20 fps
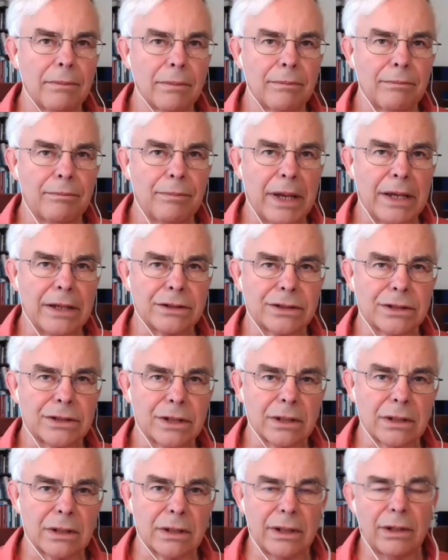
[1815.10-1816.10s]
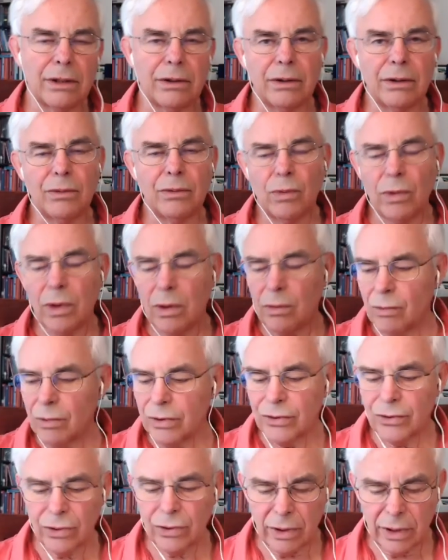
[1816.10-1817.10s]
basically what
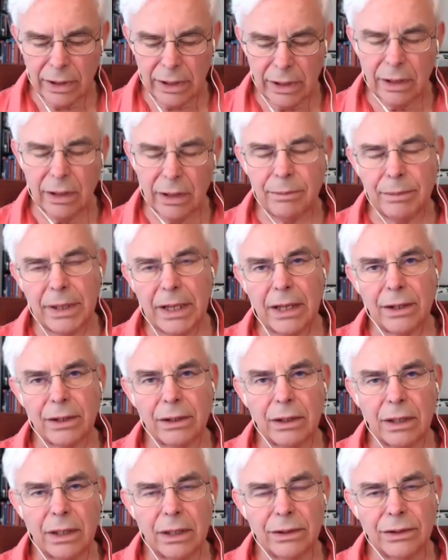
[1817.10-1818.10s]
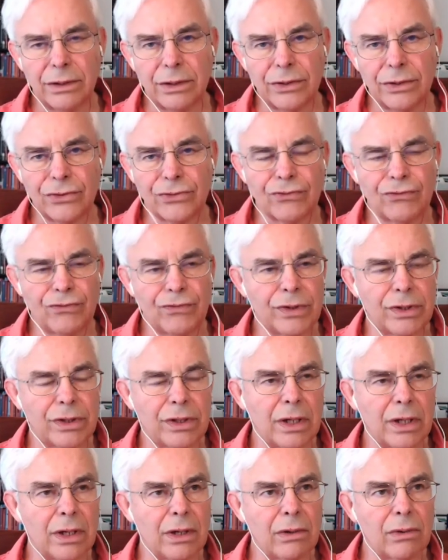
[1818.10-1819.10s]
we're talking about in this
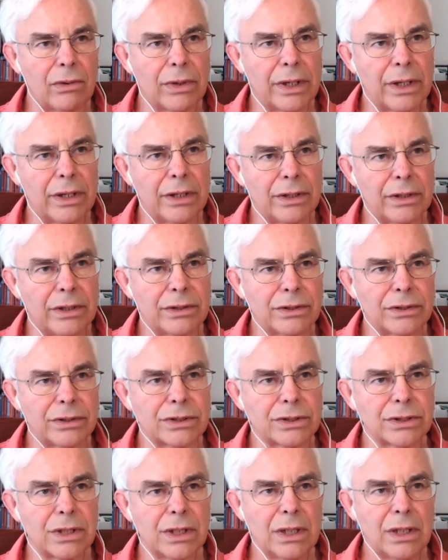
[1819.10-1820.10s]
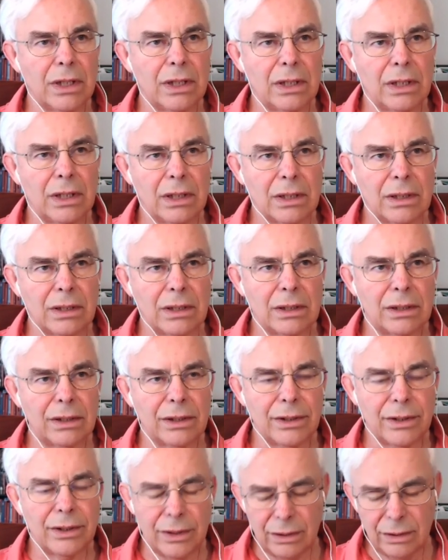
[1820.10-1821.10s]
video is
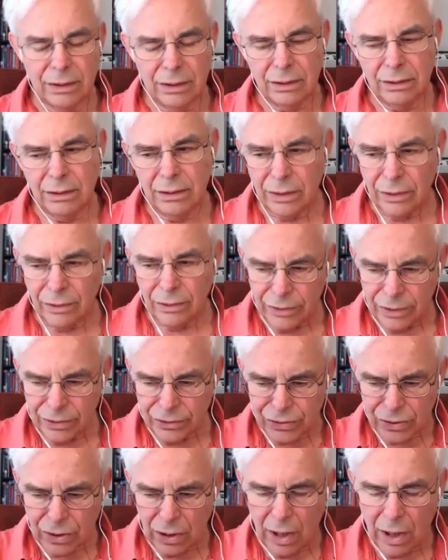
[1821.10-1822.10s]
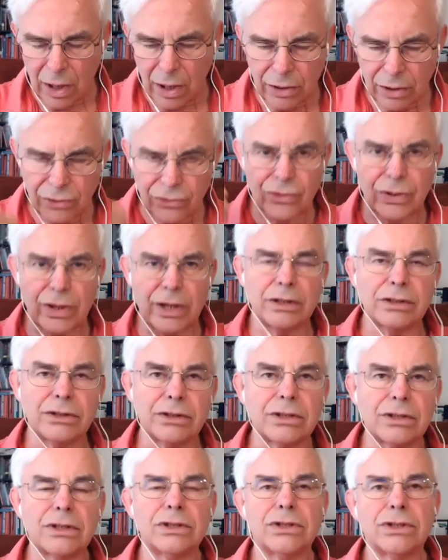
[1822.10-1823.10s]
you know this hard
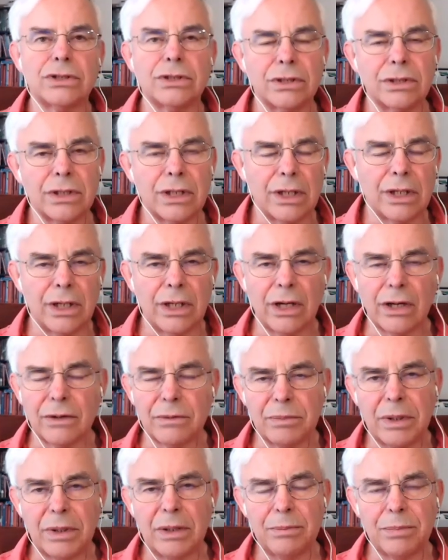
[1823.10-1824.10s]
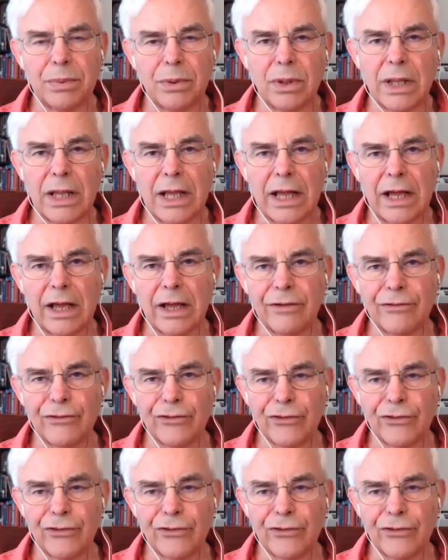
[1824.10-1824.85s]
transition that young people have